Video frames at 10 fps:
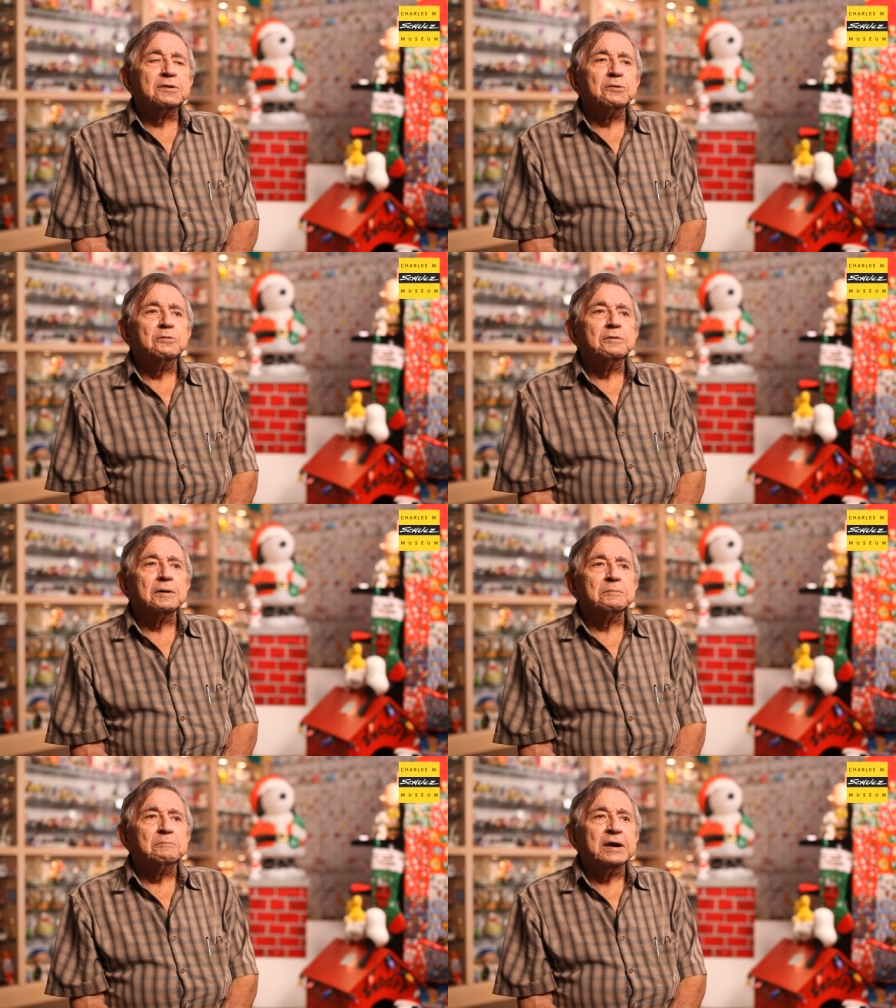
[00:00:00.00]
to
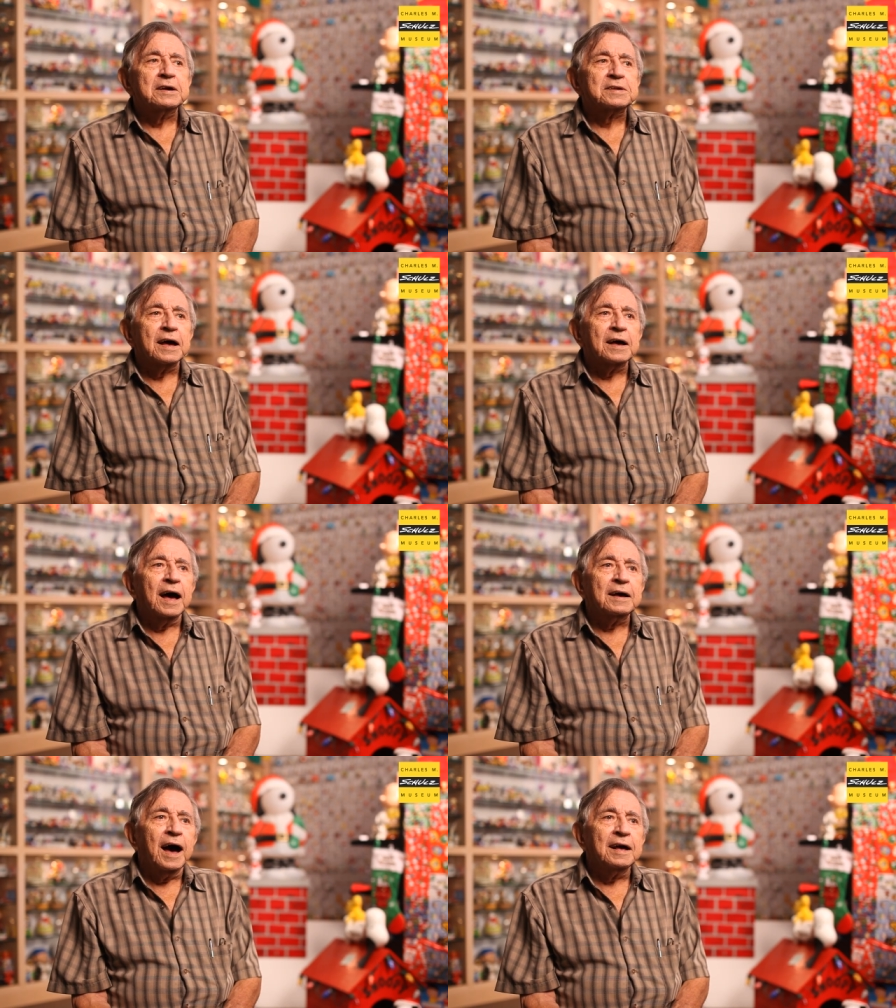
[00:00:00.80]
uh, because I,
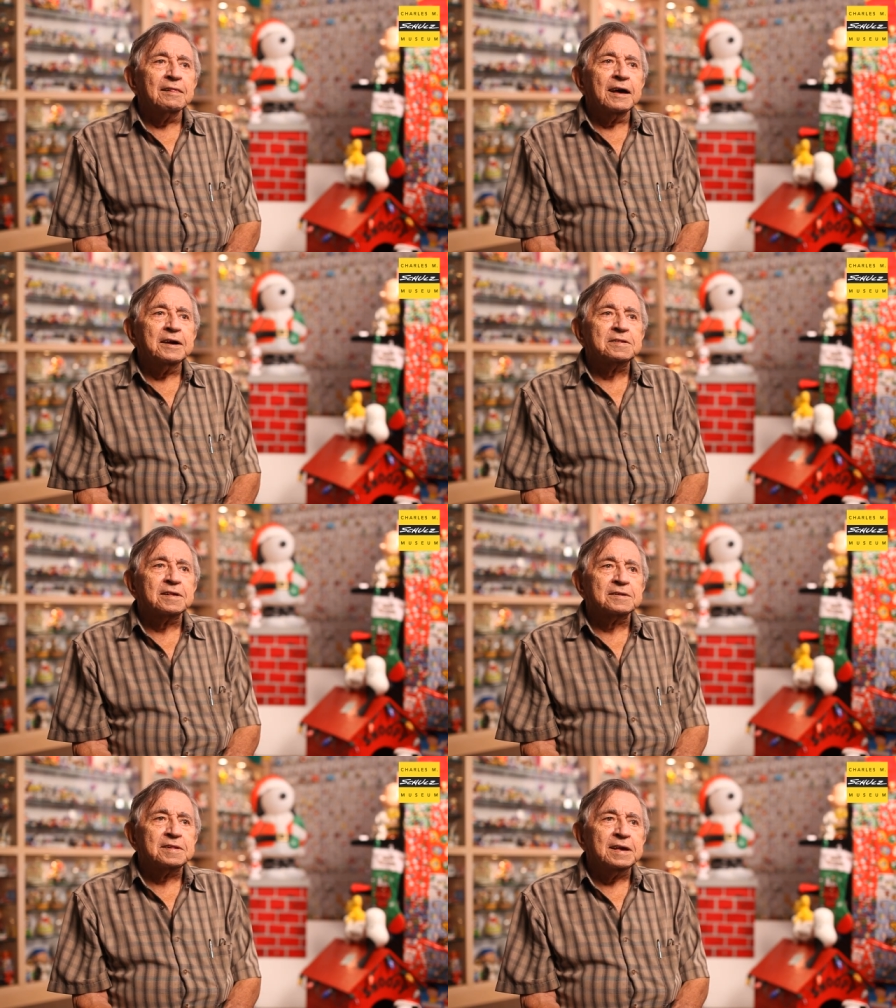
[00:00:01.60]
I, I
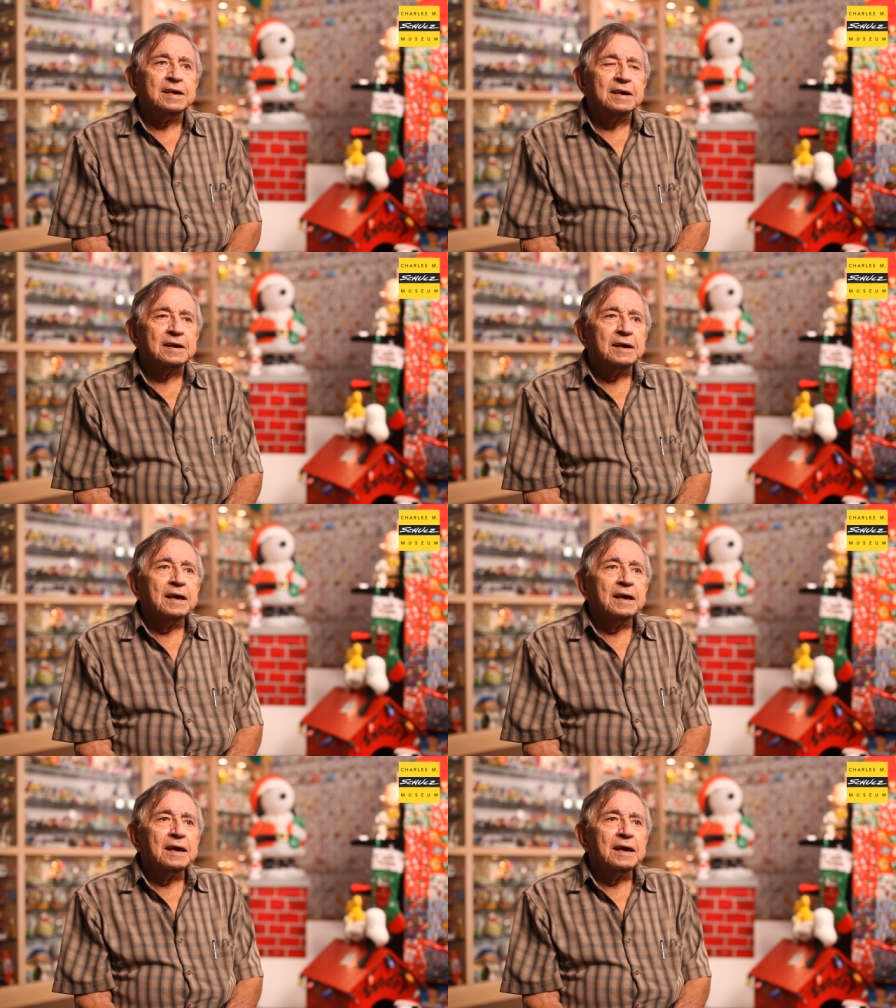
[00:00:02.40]
liked the